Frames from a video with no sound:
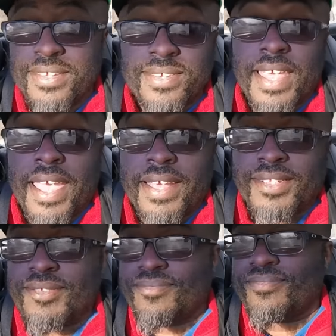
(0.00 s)

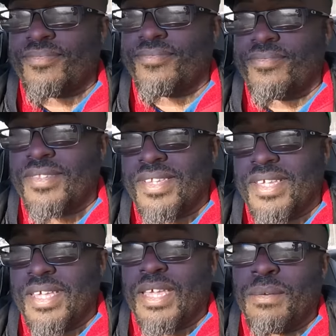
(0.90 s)

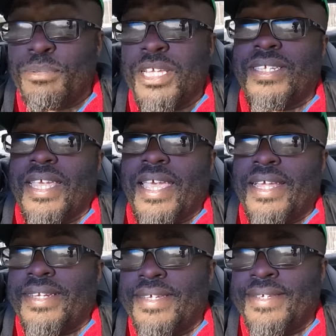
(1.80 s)
Sad. Big
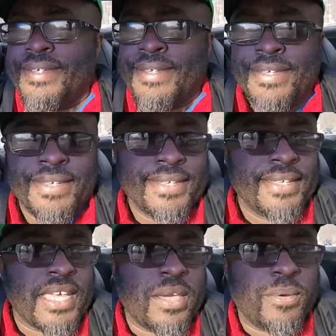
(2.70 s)
sad.
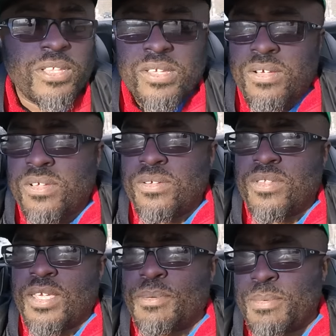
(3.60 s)
Anyway, this is Uncle
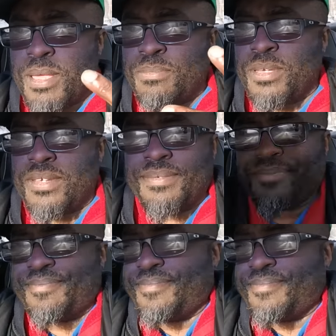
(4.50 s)
Hotep. I'm out. Peace.